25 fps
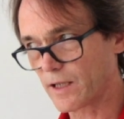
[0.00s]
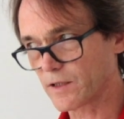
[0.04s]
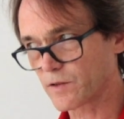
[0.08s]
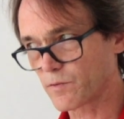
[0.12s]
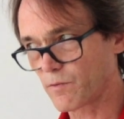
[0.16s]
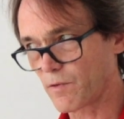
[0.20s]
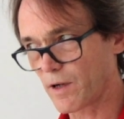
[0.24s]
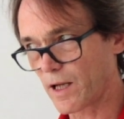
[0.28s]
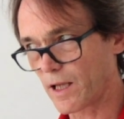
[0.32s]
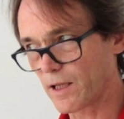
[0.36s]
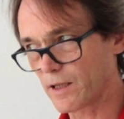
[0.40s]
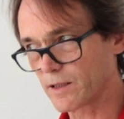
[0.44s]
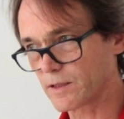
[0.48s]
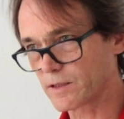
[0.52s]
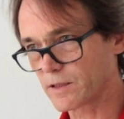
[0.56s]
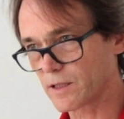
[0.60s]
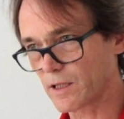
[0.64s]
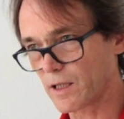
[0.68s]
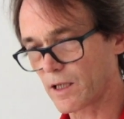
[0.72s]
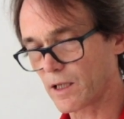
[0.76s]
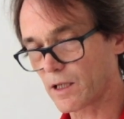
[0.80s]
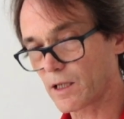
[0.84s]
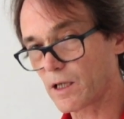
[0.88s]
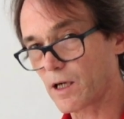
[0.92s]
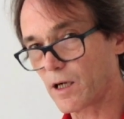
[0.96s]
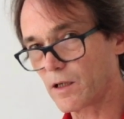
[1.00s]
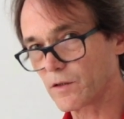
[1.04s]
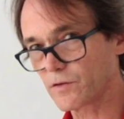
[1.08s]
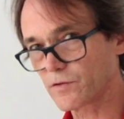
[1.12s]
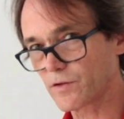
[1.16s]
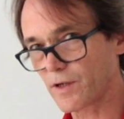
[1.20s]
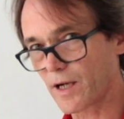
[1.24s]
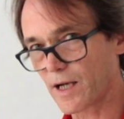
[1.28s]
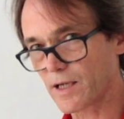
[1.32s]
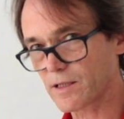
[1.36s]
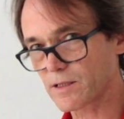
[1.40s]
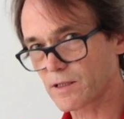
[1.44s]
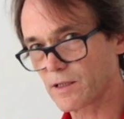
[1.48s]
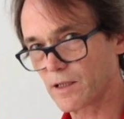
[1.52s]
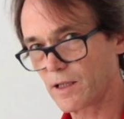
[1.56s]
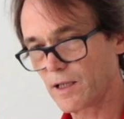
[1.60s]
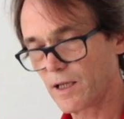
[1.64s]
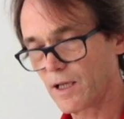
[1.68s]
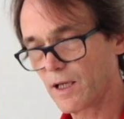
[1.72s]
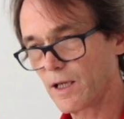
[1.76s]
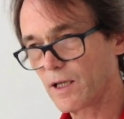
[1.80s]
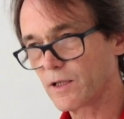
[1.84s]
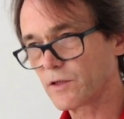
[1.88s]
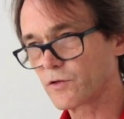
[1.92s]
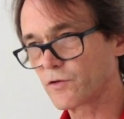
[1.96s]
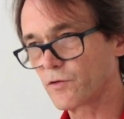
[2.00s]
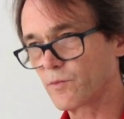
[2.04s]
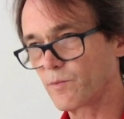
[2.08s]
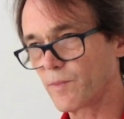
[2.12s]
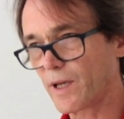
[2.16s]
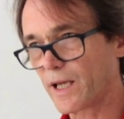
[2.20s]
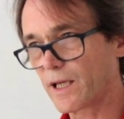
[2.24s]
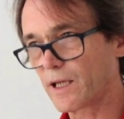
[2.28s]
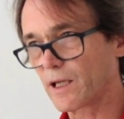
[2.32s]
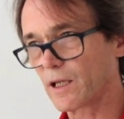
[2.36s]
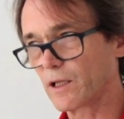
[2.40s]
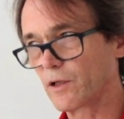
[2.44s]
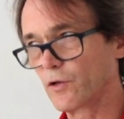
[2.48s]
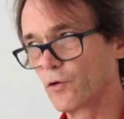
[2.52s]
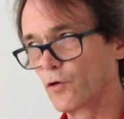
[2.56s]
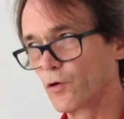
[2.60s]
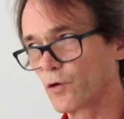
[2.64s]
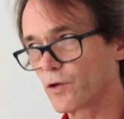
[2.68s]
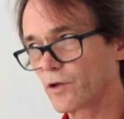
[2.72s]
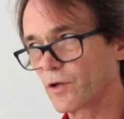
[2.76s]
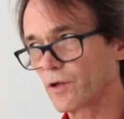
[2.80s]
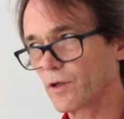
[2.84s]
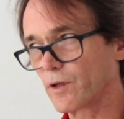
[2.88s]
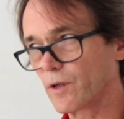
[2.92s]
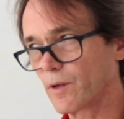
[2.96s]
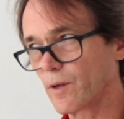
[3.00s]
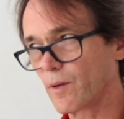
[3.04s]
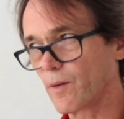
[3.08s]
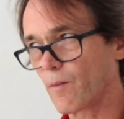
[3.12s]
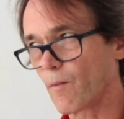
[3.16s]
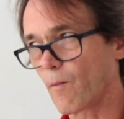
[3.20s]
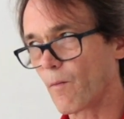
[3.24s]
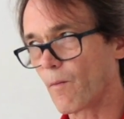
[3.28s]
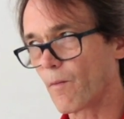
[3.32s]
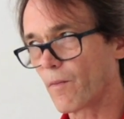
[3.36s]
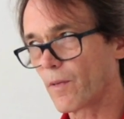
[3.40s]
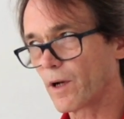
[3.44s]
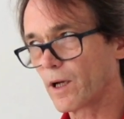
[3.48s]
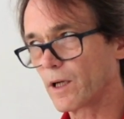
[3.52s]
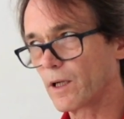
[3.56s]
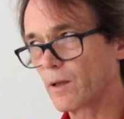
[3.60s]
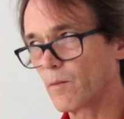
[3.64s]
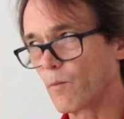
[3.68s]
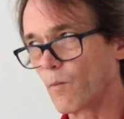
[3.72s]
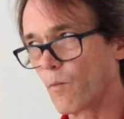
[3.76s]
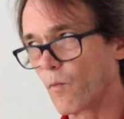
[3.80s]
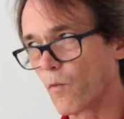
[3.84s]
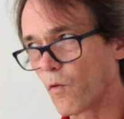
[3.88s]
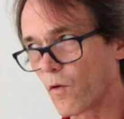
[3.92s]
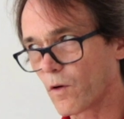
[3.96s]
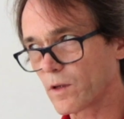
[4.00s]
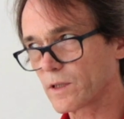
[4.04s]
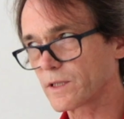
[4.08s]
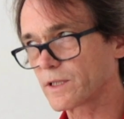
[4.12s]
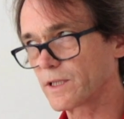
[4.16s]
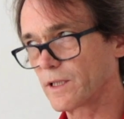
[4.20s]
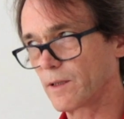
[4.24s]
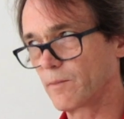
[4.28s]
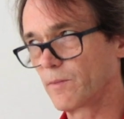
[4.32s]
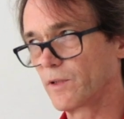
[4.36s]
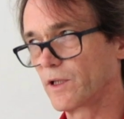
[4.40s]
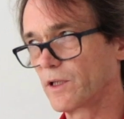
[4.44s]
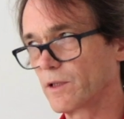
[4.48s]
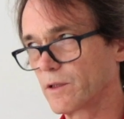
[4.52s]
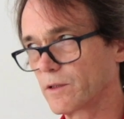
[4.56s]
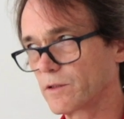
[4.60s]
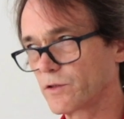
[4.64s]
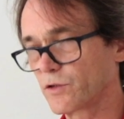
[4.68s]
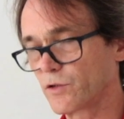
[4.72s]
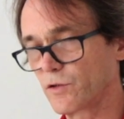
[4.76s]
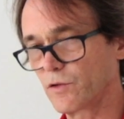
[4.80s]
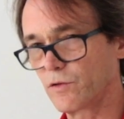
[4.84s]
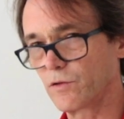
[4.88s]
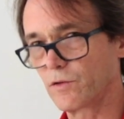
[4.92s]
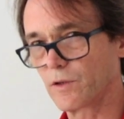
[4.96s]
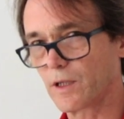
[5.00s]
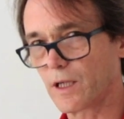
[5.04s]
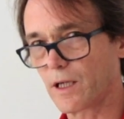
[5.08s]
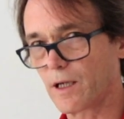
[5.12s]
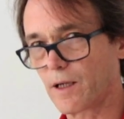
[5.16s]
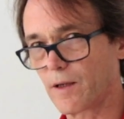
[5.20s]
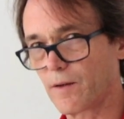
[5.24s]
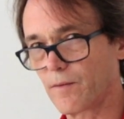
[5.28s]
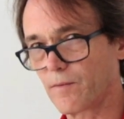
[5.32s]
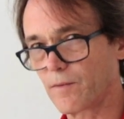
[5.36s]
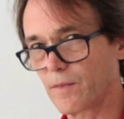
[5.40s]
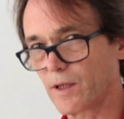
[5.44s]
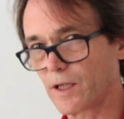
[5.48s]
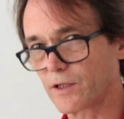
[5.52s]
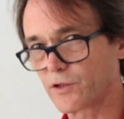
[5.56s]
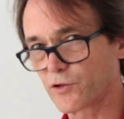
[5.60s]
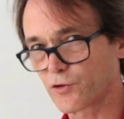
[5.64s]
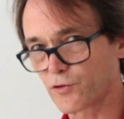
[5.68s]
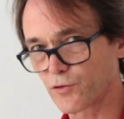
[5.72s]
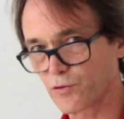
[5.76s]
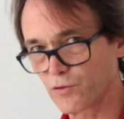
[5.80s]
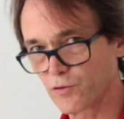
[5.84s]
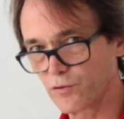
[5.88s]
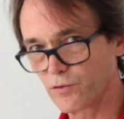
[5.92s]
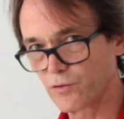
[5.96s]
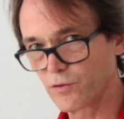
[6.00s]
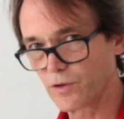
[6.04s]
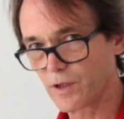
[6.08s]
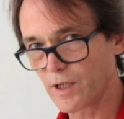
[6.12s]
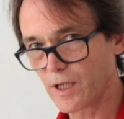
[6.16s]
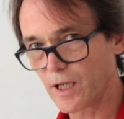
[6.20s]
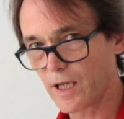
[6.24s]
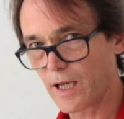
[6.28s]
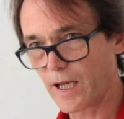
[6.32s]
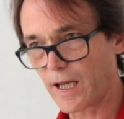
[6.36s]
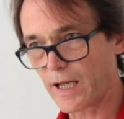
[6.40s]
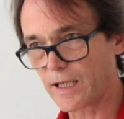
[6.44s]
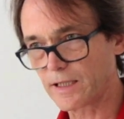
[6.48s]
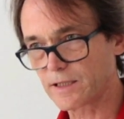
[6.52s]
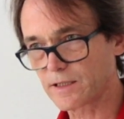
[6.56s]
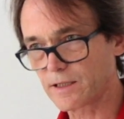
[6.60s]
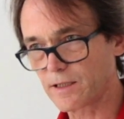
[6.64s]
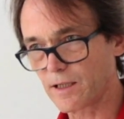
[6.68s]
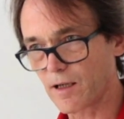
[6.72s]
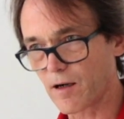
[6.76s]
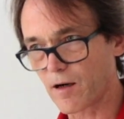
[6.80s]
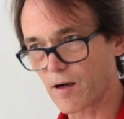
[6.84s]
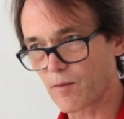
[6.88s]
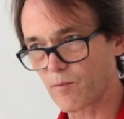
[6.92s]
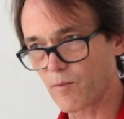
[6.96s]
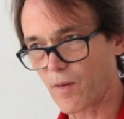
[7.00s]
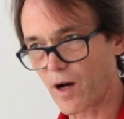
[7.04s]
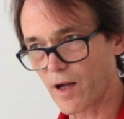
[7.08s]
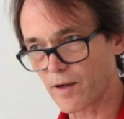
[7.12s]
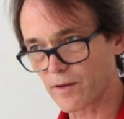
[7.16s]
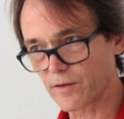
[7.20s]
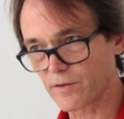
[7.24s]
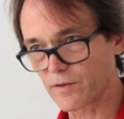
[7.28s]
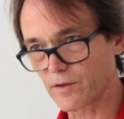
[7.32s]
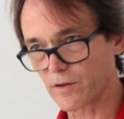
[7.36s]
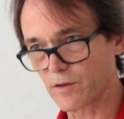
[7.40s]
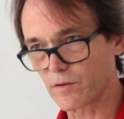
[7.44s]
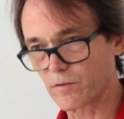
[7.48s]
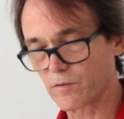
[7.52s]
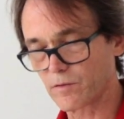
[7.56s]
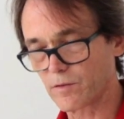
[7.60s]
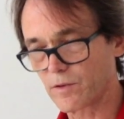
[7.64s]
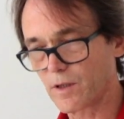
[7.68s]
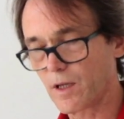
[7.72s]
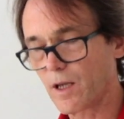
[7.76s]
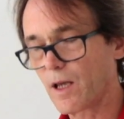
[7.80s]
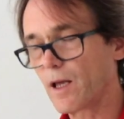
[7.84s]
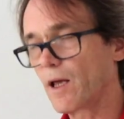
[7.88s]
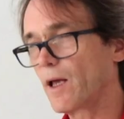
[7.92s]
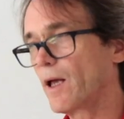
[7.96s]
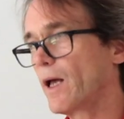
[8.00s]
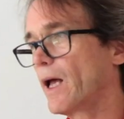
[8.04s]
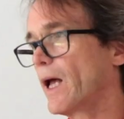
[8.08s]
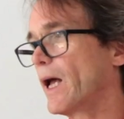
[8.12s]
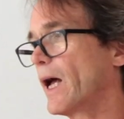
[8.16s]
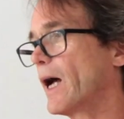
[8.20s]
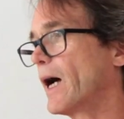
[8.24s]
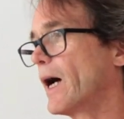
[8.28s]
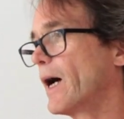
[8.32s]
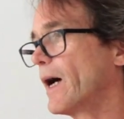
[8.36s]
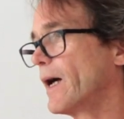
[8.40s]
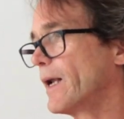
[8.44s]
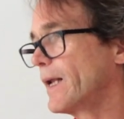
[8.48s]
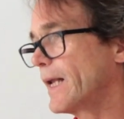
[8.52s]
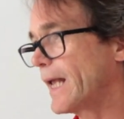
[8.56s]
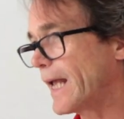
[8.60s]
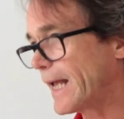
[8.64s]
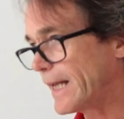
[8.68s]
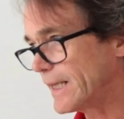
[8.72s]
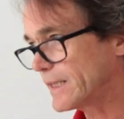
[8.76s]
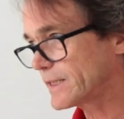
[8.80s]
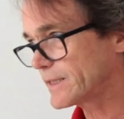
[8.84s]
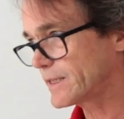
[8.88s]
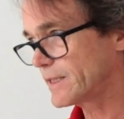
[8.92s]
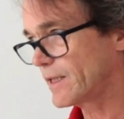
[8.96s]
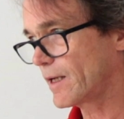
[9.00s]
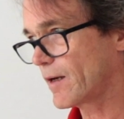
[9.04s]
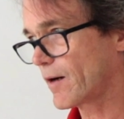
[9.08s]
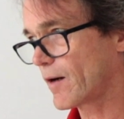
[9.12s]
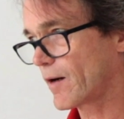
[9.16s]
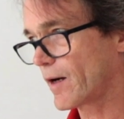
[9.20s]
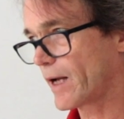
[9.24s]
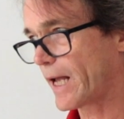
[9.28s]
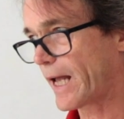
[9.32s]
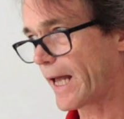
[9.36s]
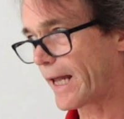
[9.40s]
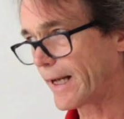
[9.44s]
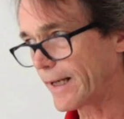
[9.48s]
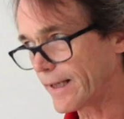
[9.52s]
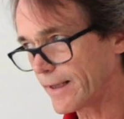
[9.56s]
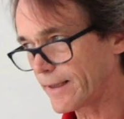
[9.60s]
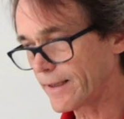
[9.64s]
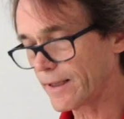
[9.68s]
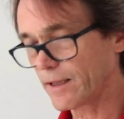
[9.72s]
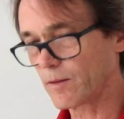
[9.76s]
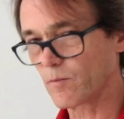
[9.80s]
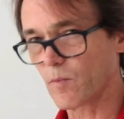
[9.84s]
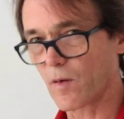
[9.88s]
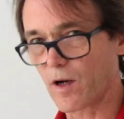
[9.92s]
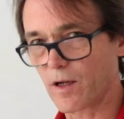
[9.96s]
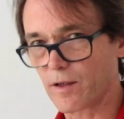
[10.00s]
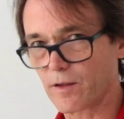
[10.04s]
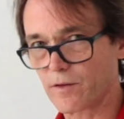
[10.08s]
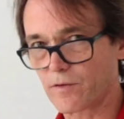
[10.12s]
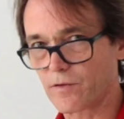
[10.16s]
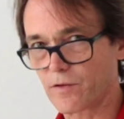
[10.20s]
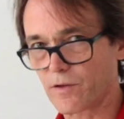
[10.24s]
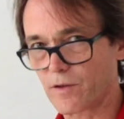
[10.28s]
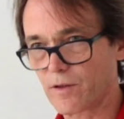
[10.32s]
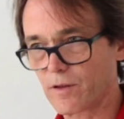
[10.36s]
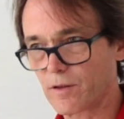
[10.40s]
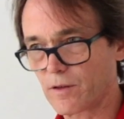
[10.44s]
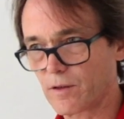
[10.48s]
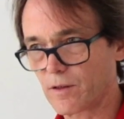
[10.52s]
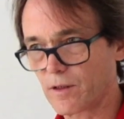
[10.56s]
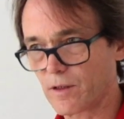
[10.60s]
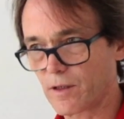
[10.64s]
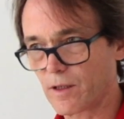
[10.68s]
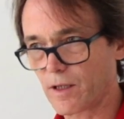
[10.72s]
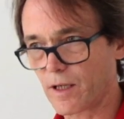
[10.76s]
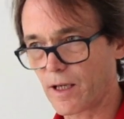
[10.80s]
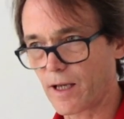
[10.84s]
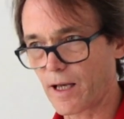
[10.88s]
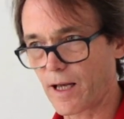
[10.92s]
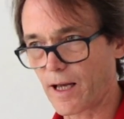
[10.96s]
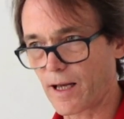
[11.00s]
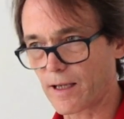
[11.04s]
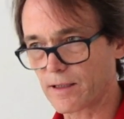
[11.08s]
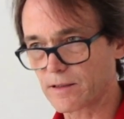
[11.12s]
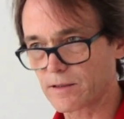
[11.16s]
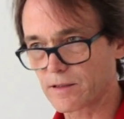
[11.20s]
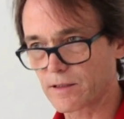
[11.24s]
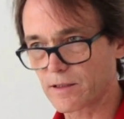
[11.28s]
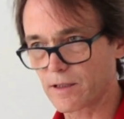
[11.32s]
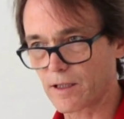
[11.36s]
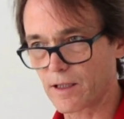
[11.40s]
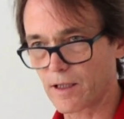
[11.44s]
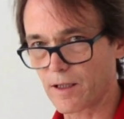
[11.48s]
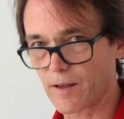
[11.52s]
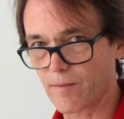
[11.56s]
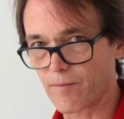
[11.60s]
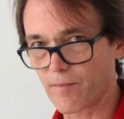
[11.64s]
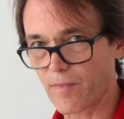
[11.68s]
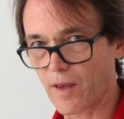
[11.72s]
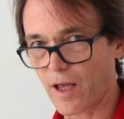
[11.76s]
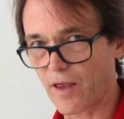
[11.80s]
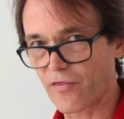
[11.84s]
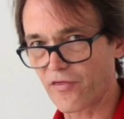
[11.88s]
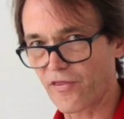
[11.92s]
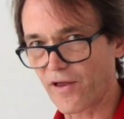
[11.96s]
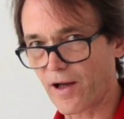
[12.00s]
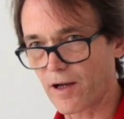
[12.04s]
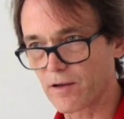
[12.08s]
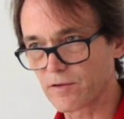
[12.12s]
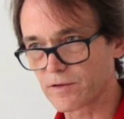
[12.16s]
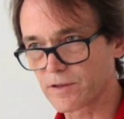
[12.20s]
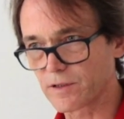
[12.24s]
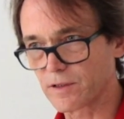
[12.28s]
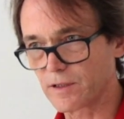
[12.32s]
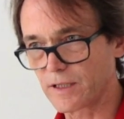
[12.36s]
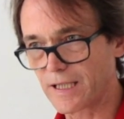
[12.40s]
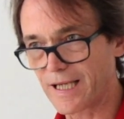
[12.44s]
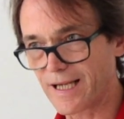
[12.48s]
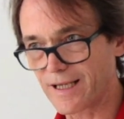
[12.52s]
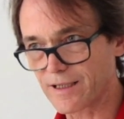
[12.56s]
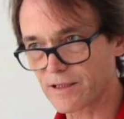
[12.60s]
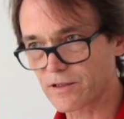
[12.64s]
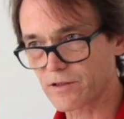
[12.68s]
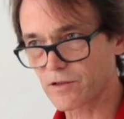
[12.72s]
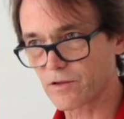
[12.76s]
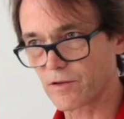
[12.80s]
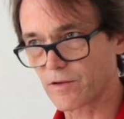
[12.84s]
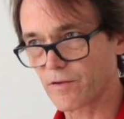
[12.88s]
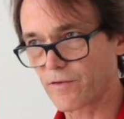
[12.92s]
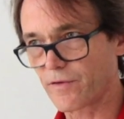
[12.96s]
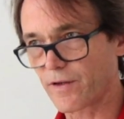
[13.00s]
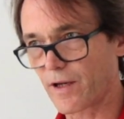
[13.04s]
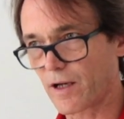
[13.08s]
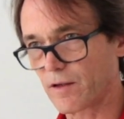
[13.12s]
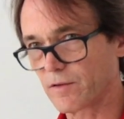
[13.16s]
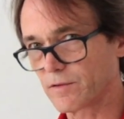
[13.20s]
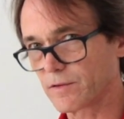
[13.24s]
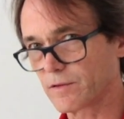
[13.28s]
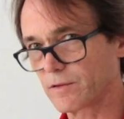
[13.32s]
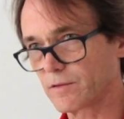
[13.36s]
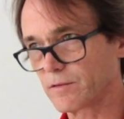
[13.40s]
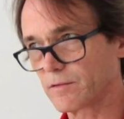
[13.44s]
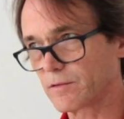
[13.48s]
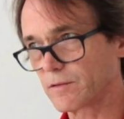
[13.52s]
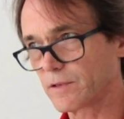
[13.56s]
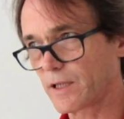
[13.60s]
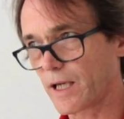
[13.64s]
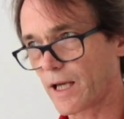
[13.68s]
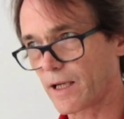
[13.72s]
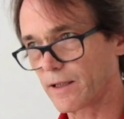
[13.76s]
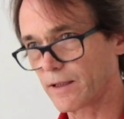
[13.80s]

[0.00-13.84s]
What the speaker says: as well as contrast to make it look more similar to a true HDR monitor. an HDR editing monitor at 1,000 nits or 1,000